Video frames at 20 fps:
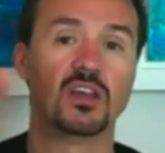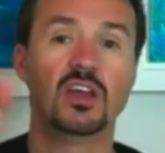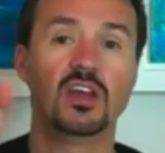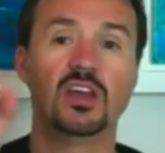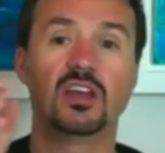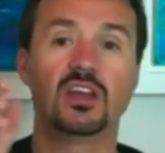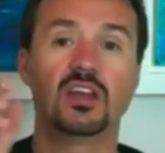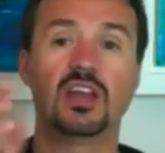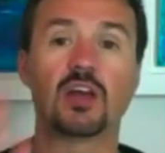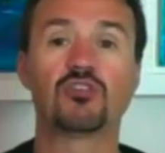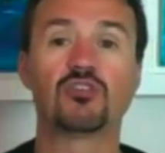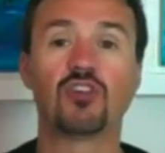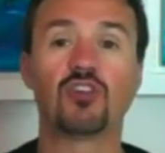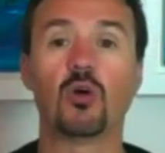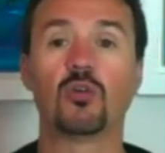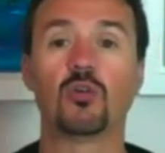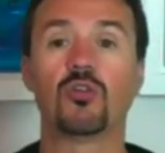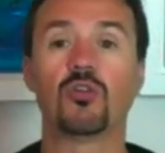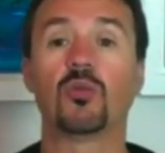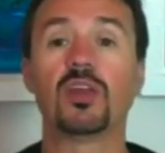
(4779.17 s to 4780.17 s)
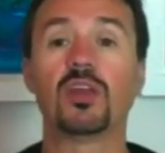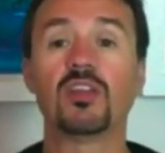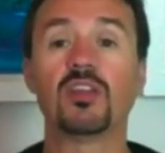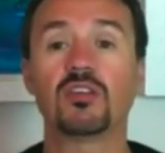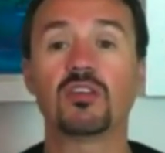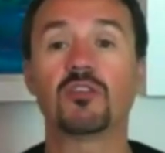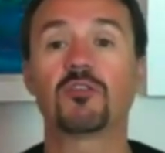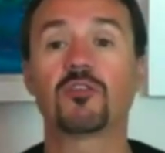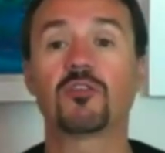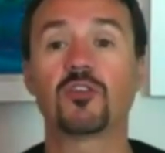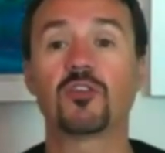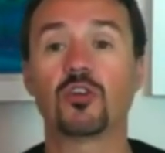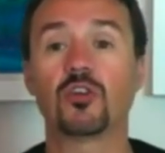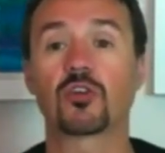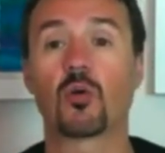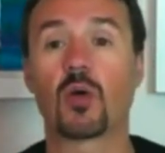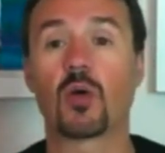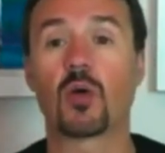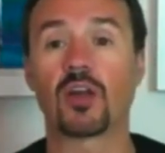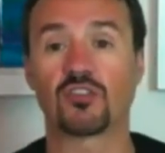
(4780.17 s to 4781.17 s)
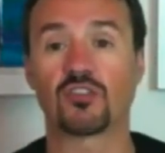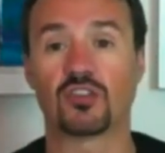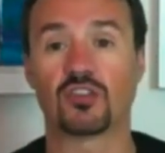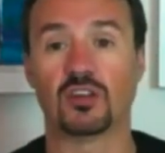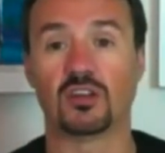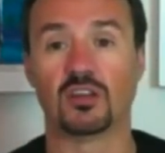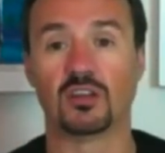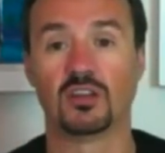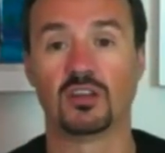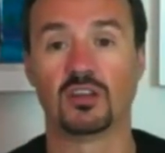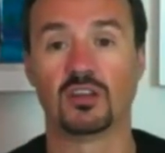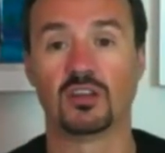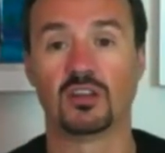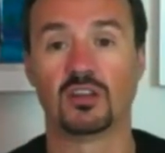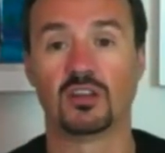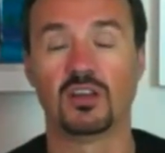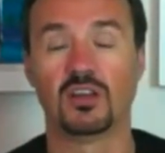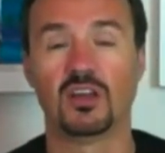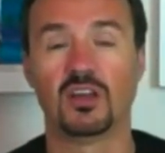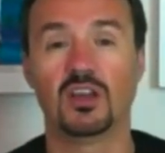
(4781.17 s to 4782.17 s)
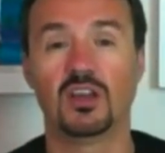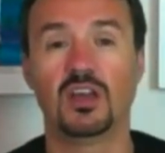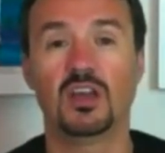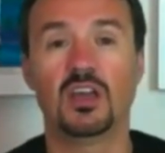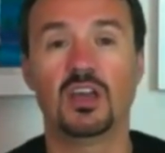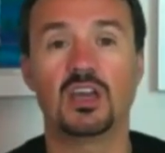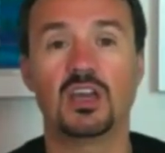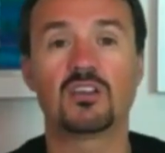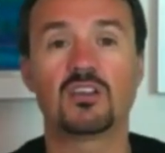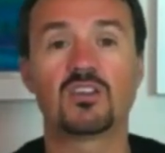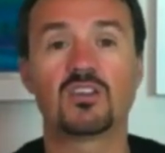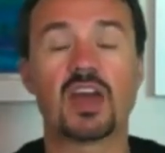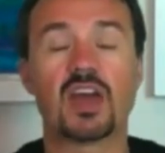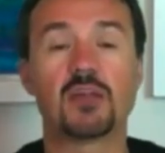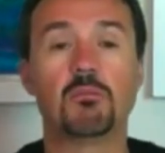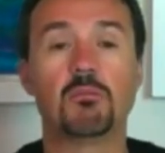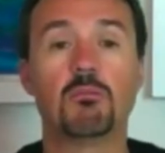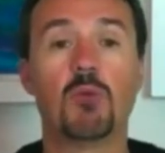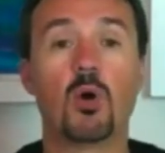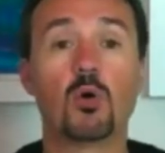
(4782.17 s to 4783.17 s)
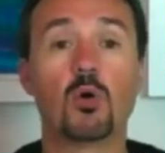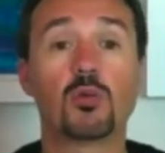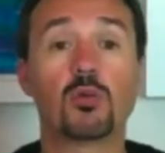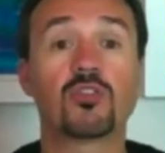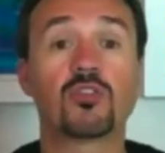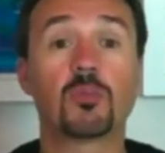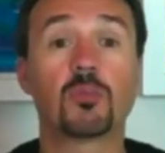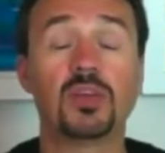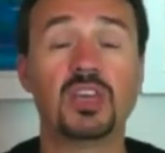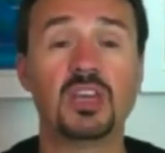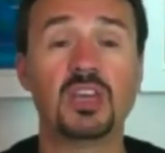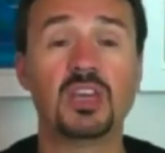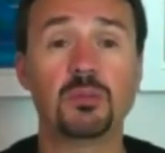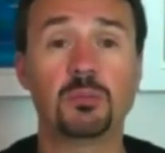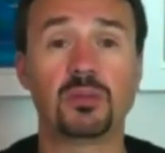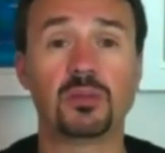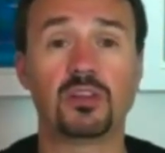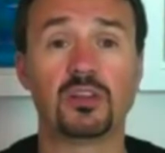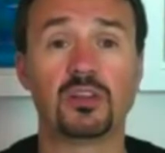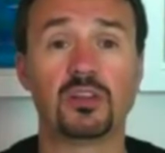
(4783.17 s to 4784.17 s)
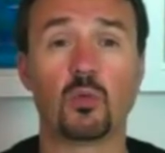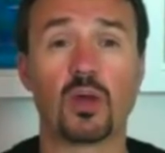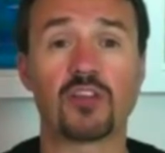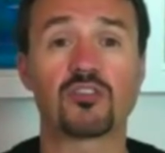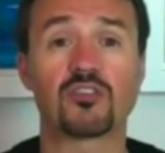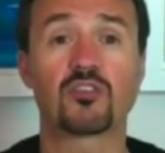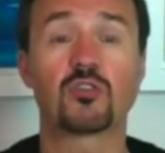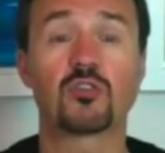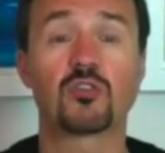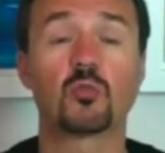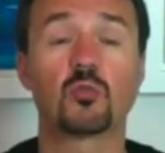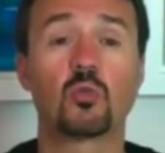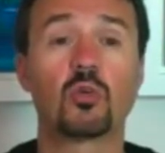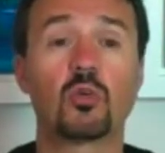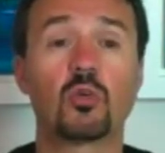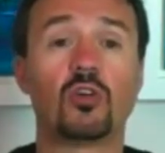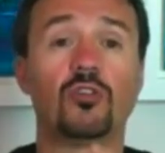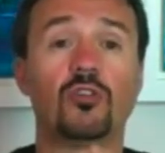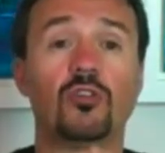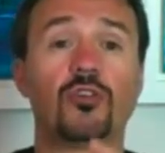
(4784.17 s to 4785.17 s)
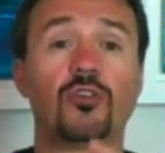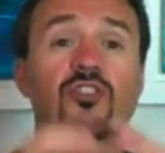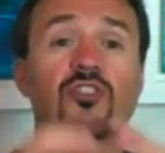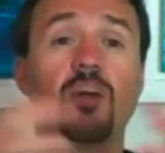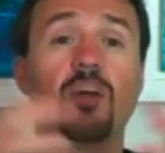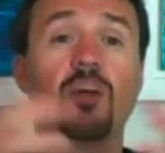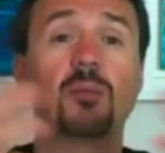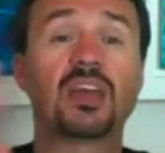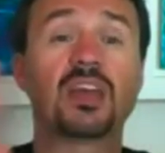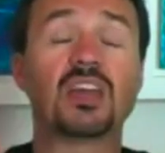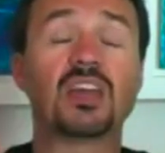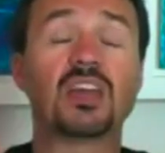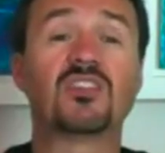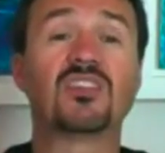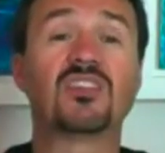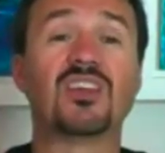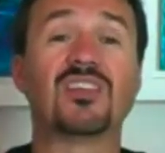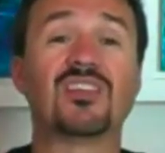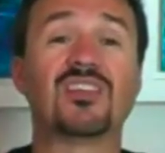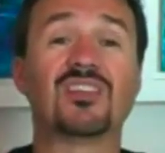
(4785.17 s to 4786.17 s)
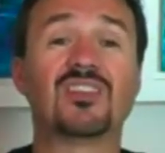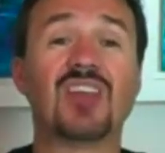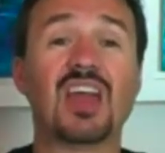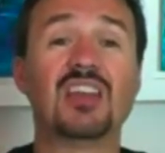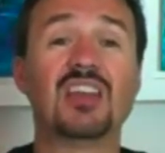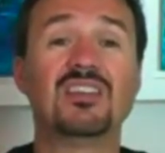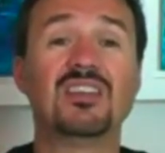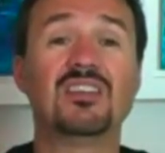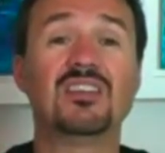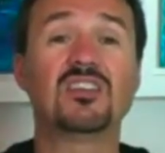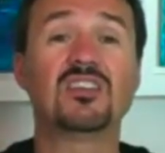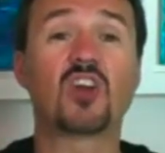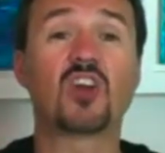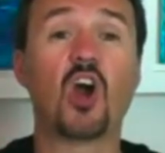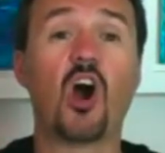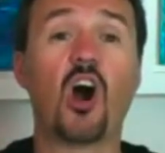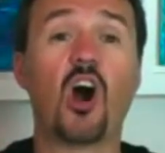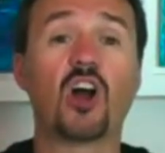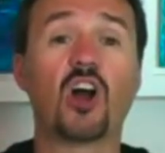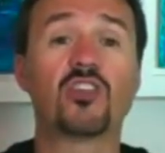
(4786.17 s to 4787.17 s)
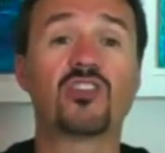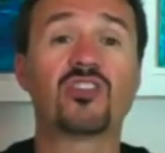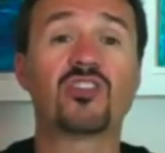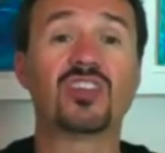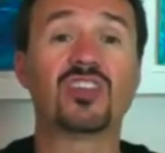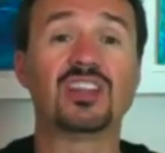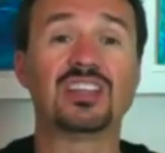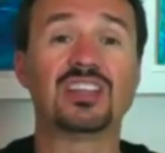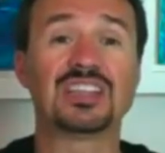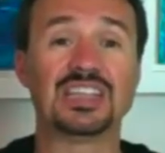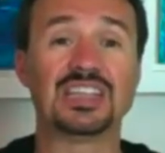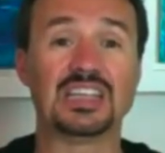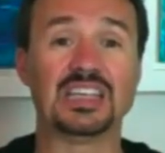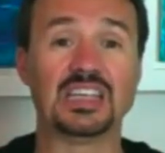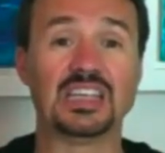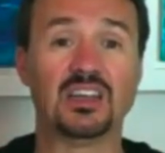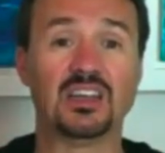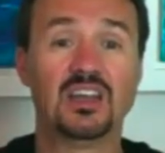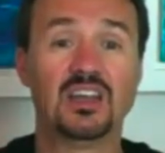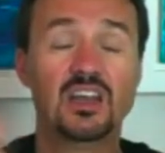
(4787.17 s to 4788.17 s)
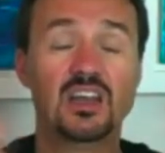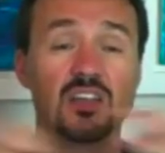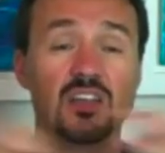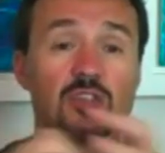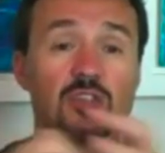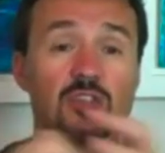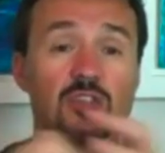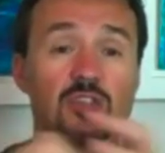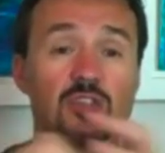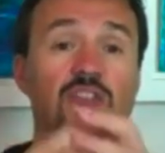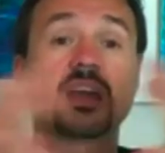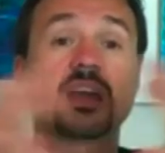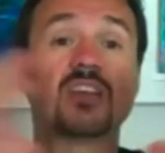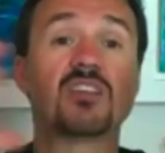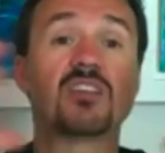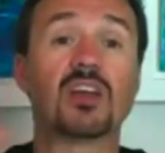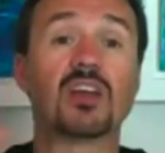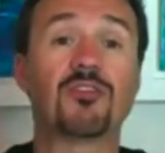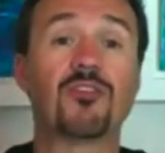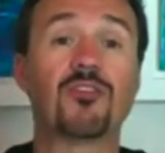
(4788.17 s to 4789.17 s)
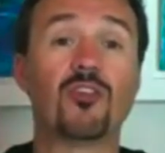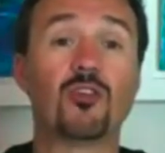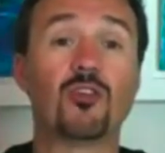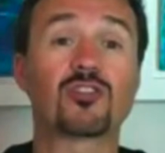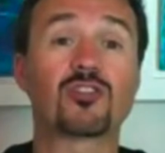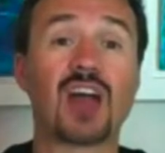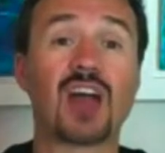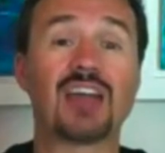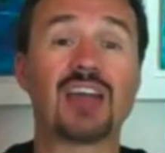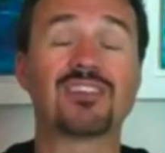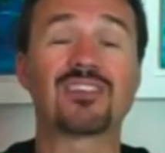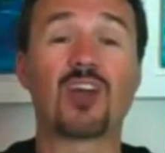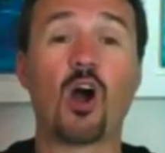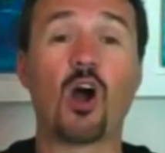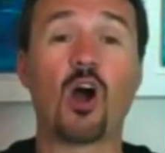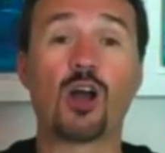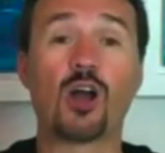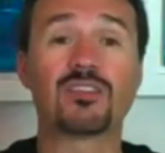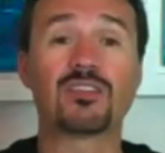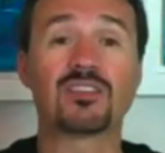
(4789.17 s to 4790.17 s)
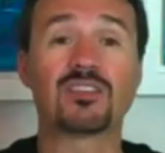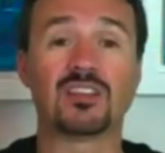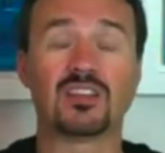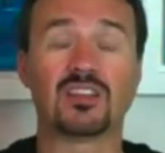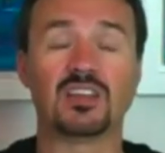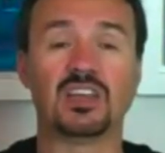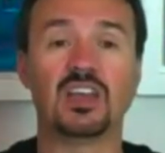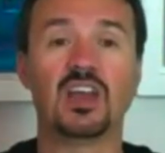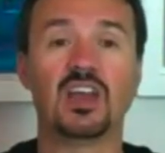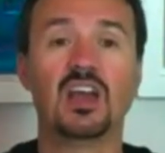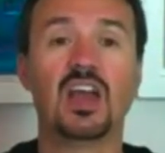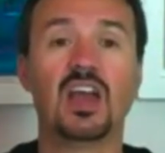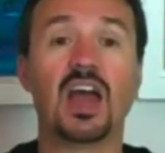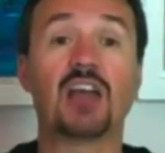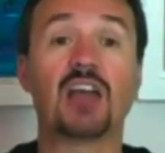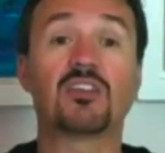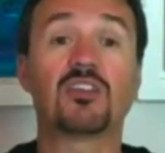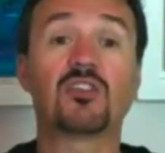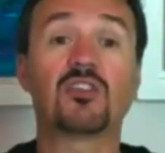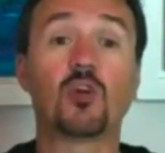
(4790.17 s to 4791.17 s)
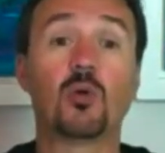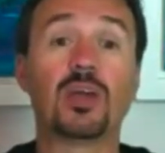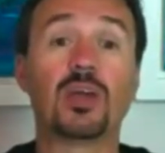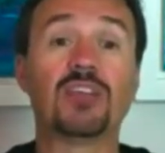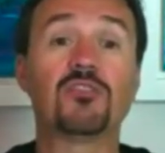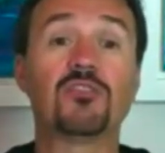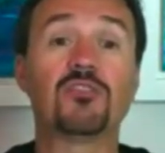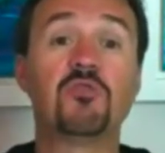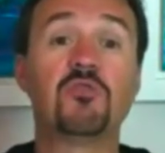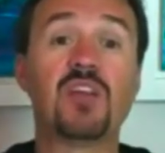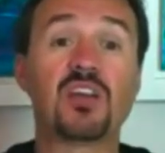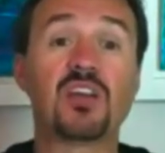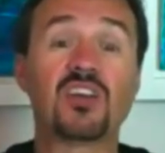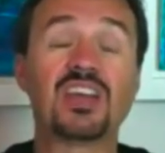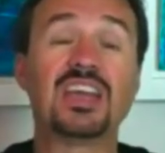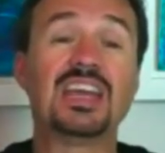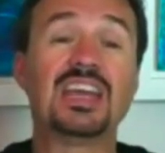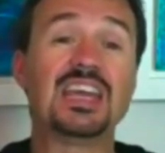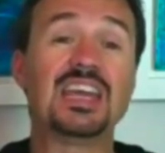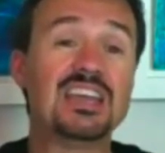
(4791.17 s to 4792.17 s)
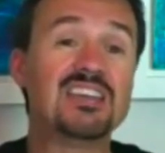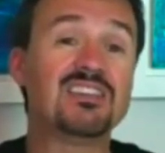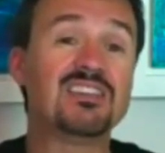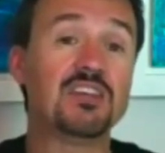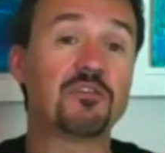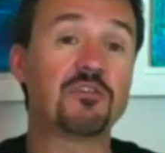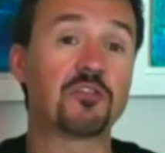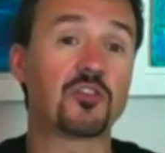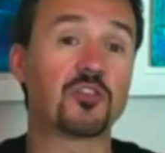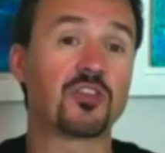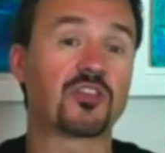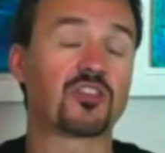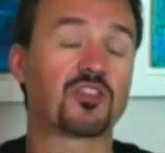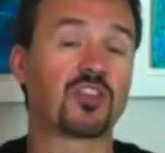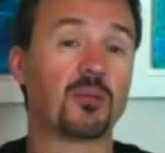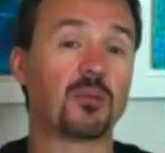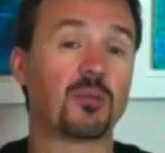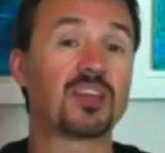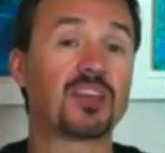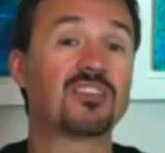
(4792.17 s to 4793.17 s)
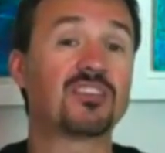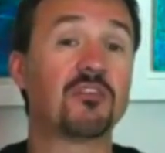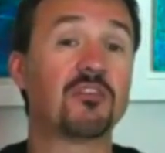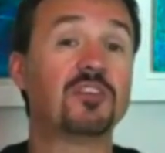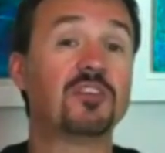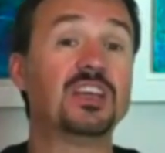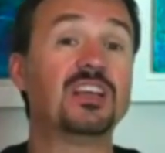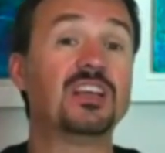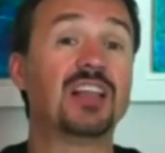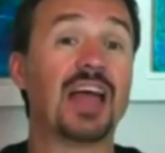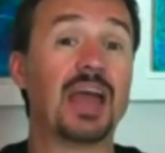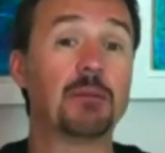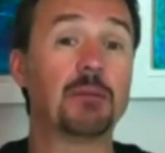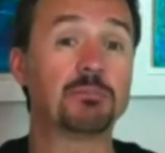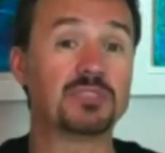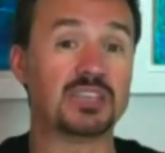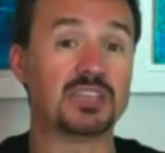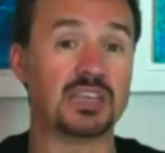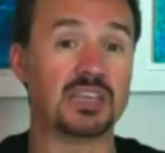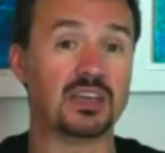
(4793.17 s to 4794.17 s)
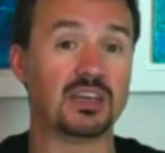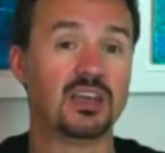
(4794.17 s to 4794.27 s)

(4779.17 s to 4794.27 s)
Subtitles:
Now, Joe, the reason for your question is that most people in the Western world, their stomach is distended constantly. Their stomach is at full size constantly. And so it's very easy for the stomach to feel empty.